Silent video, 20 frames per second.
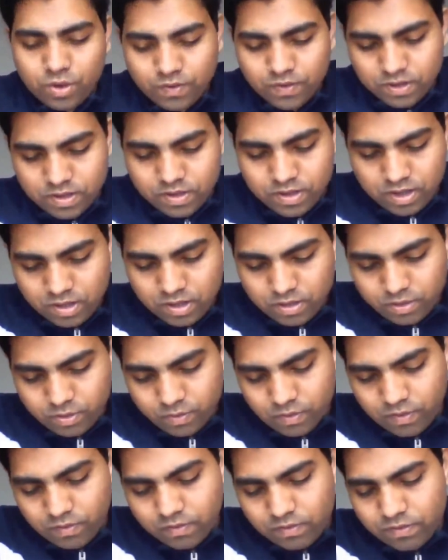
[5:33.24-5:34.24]
universities,
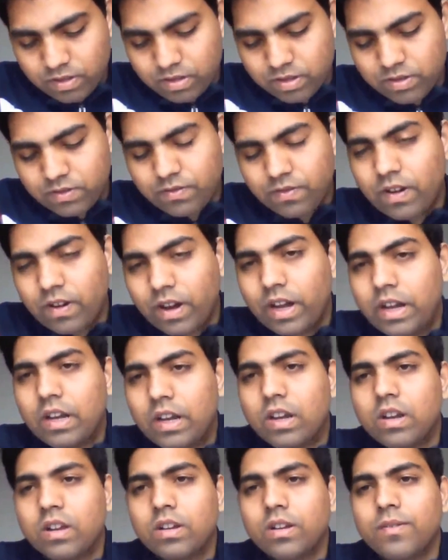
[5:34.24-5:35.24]
you will just
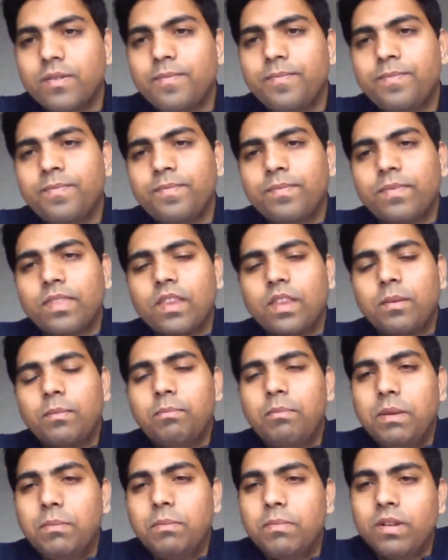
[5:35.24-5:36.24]
find
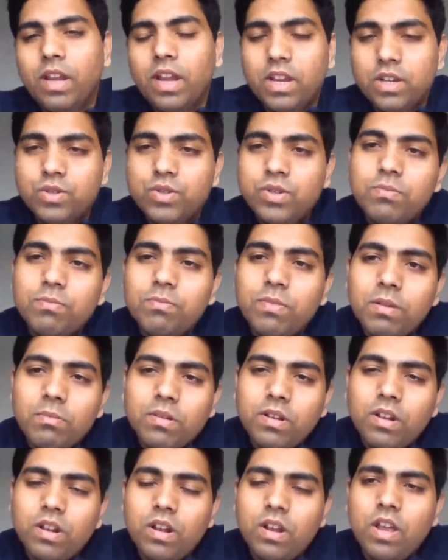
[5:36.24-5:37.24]
Asian
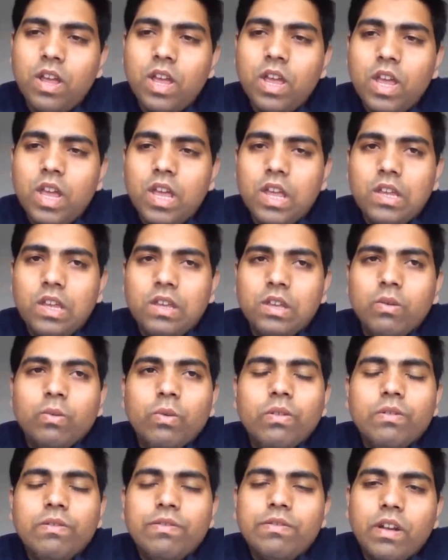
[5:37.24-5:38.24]
people.
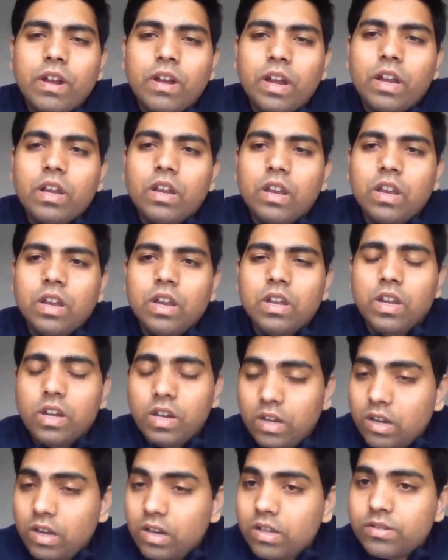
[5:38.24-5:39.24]
You will find
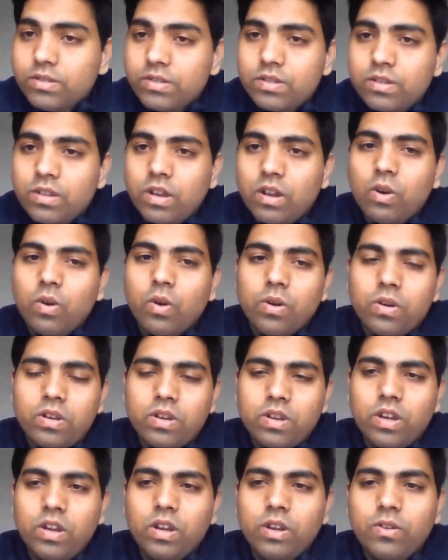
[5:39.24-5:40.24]
the Indians a
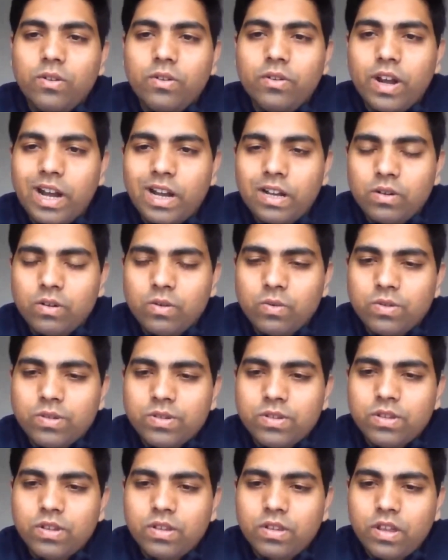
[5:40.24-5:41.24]
lot in your grad
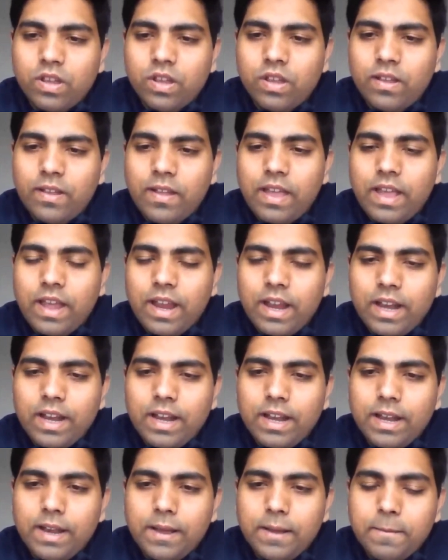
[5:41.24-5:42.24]
course.
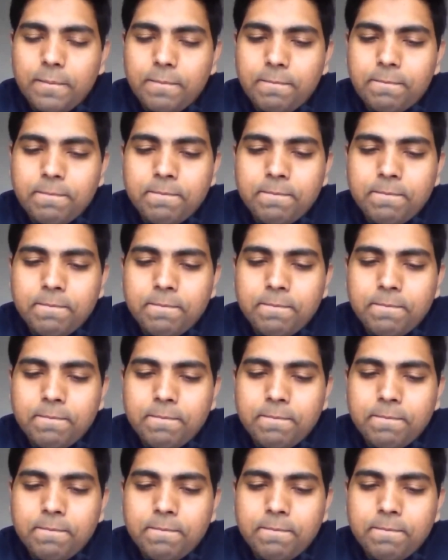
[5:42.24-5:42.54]
And